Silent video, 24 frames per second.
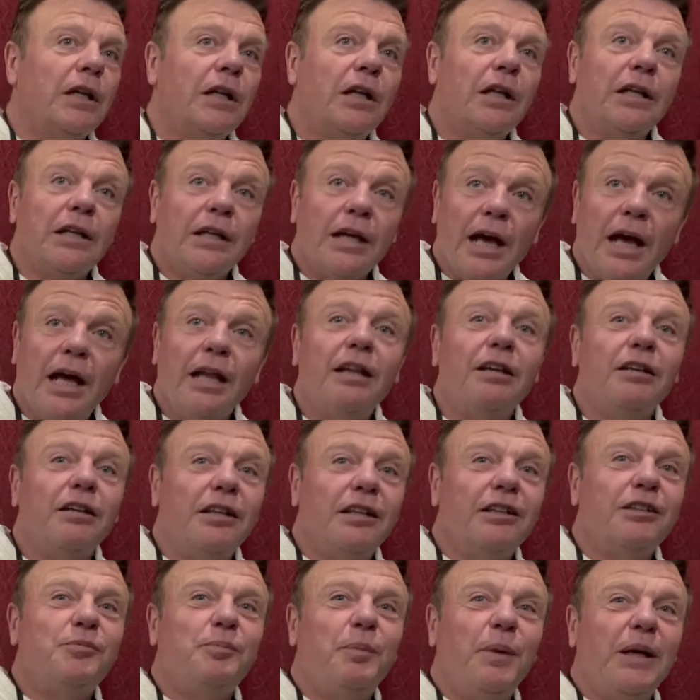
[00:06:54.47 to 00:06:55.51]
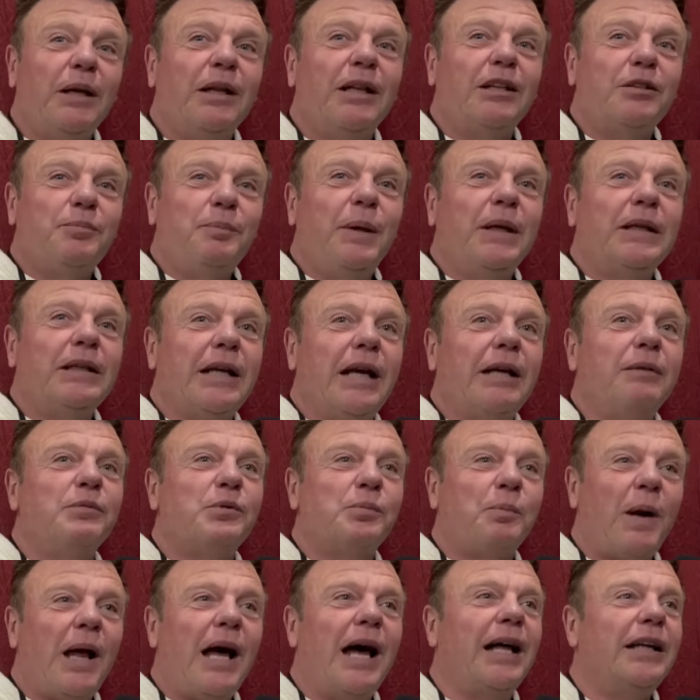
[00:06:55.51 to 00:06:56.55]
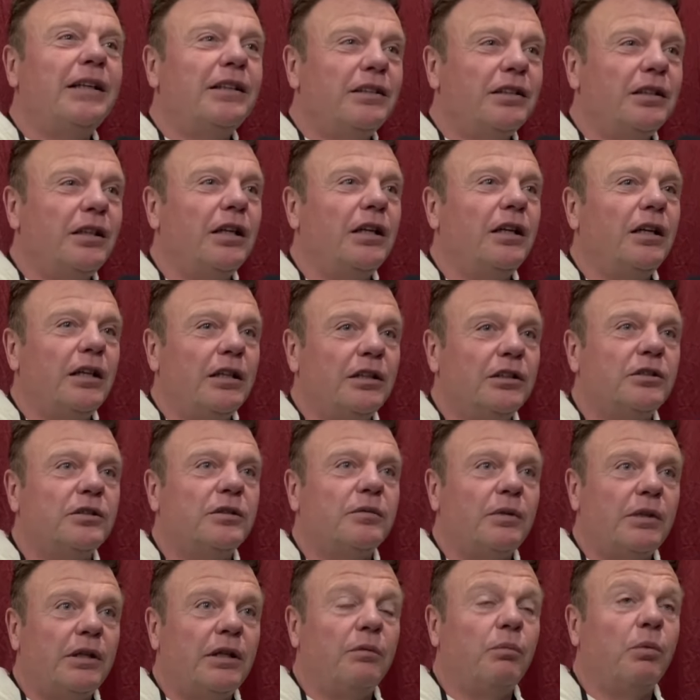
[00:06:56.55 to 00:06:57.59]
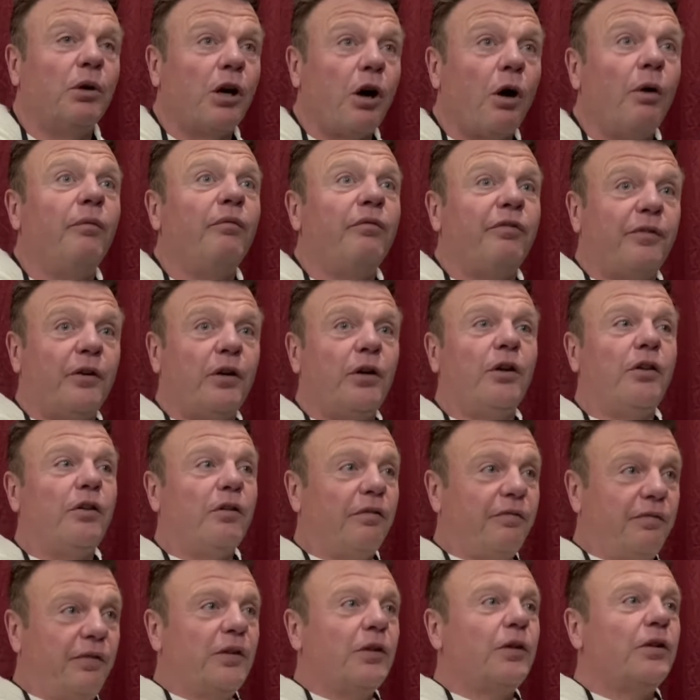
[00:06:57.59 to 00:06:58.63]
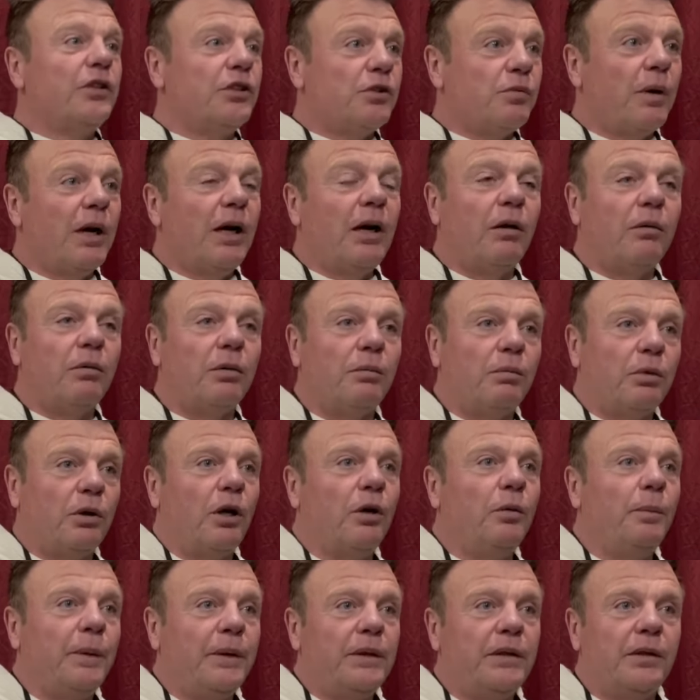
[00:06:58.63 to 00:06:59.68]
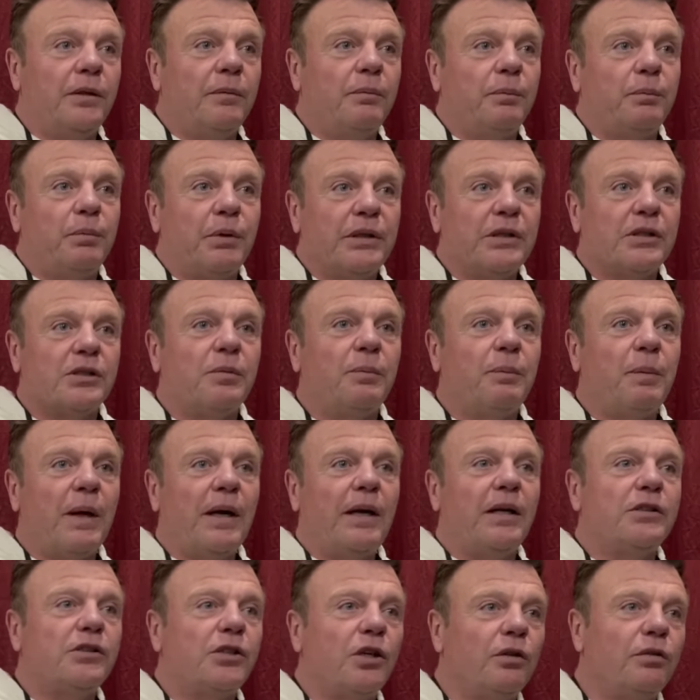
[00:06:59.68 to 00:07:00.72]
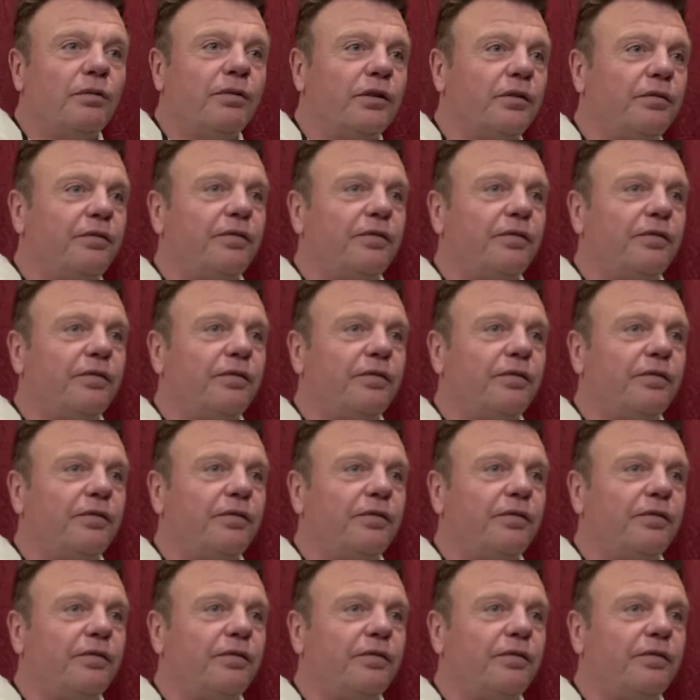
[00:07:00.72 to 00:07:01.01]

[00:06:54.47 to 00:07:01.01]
Yeah, there's big names planned, and we're going further afield as well. We're hoping to bring some players over